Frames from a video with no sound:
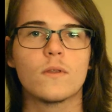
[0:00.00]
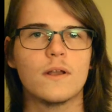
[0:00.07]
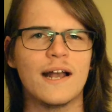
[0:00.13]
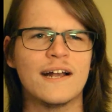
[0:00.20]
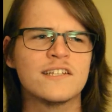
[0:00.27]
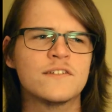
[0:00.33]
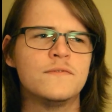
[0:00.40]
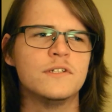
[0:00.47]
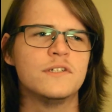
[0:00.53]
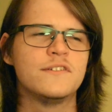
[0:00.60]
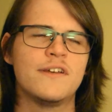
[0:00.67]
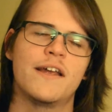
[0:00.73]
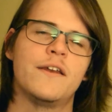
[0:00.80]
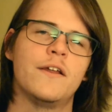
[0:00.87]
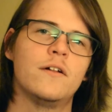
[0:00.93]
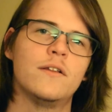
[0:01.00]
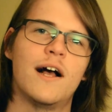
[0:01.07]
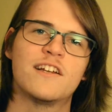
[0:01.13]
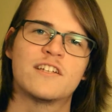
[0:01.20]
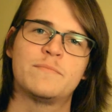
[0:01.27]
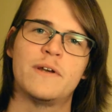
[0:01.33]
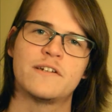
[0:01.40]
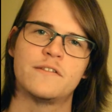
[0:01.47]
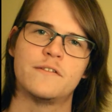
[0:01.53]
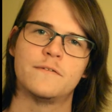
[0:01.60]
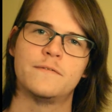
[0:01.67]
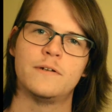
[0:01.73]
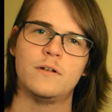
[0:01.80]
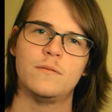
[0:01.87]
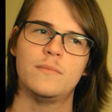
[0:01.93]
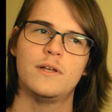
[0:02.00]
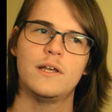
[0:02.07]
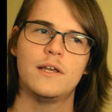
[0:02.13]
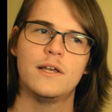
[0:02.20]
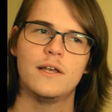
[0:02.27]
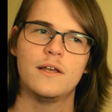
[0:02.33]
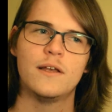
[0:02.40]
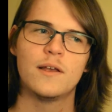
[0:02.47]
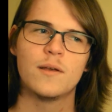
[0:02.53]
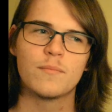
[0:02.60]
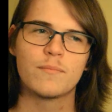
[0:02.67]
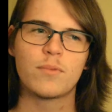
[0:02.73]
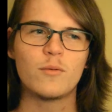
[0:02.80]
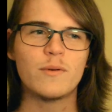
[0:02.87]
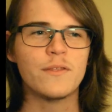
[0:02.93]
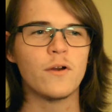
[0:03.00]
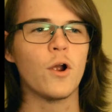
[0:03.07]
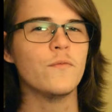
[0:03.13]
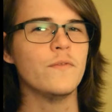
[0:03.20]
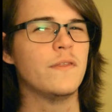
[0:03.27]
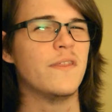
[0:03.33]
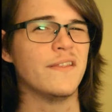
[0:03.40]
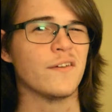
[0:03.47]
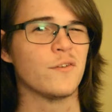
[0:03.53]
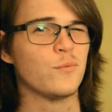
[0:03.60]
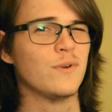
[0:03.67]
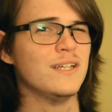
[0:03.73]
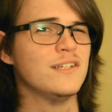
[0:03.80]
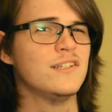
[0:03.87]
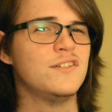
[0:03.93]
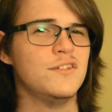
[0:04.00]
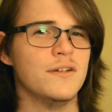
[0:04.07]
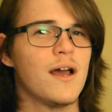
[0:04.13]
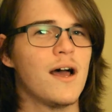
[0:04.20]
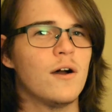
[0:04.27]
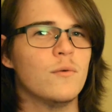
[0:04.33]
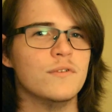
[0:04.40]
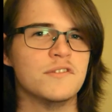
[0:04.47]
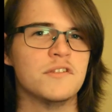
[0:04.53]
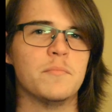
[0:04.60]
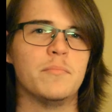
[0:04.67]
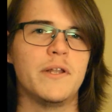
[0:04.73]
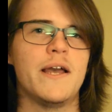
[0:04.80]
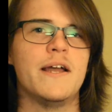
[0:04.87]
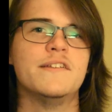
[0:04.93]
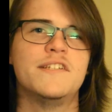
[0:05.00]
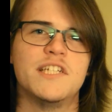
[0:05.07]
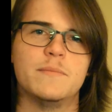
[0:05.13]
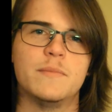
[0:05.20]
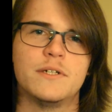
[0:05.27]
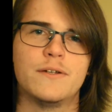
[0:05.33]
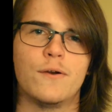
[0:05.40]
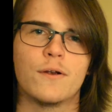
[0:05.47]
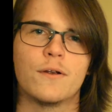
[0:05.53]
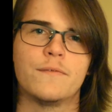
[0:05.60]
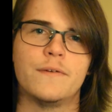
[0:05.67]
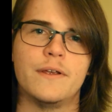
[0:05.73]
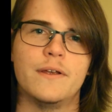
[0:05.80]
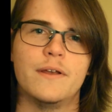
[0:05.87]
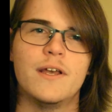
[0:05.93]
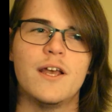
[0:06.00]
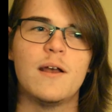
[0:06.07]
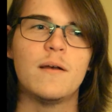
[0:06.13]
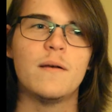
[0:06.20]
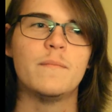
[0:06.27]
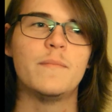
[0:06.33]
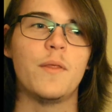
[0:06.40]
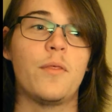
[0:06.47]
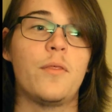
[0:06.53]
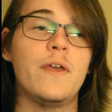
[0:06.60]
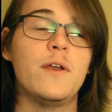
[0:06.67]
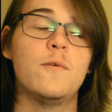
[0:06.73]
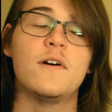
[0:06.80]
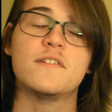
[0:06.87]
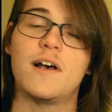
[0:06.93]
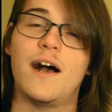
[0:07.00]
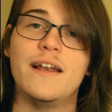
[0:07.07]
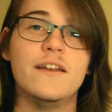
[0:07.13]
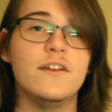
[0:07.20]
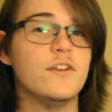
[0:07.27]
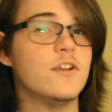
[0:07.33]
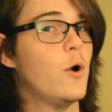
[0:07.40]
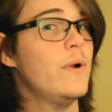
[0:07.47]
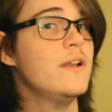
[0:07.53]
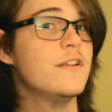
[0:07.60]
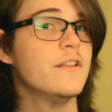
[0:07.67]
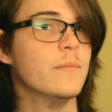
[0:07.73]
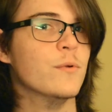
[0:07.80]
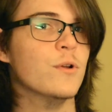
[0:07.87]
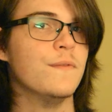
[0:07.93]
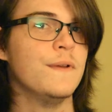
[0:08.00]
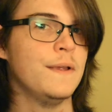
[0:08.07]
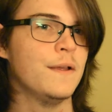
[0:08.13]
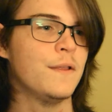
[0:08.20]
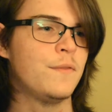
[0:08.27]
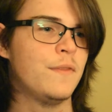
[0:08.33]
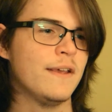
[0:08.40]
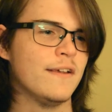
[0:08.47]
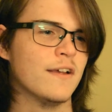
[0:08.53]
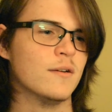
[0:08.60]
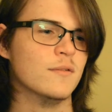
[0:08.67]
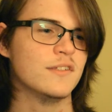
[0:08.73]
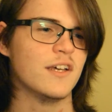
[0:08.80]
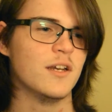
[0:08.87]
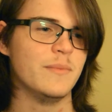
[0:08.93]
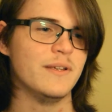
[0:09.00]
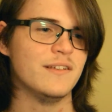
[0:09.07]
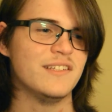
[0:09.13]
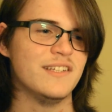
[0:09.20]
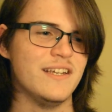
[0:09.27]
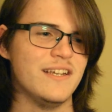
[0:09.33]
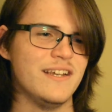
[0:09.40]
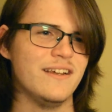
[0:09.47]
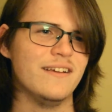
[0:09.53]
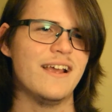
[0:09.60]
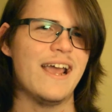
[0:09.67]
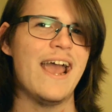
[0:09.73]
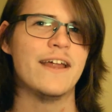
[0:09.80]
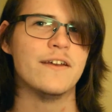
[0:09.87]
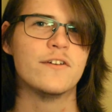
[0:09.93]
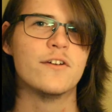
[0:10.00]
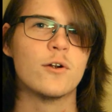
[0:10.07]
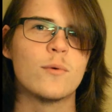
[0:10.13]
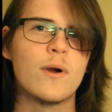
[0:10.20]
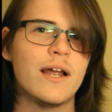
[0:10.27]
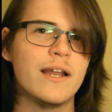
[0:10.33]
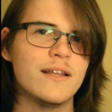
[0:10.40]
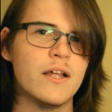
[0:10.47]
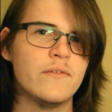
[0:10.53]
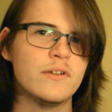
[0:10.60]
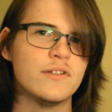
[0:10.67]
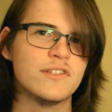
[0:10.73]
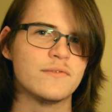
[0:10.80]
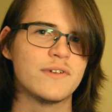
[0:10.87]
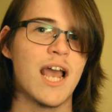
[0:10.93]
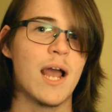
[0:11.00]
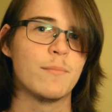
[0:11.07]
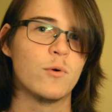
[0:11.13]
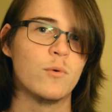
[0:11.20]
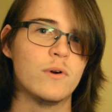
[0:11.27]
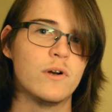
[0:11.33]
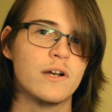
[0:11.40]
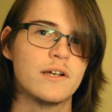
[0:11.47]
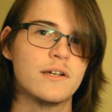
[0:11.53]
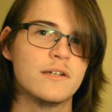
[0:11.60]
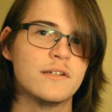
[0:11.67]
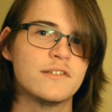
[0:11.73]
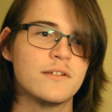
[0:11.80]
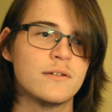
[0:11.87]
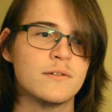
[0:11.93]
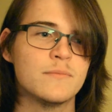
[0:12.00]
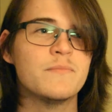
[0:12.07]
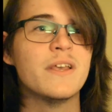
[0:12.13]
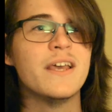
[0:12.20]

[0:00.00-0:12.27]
As for the technical aspect of the film, probably the only thing that really stood out was the bland cinematography. But the thing was, I didn't go into the movie thinking I was going to be seeing Edgar Wright levels of camera work, so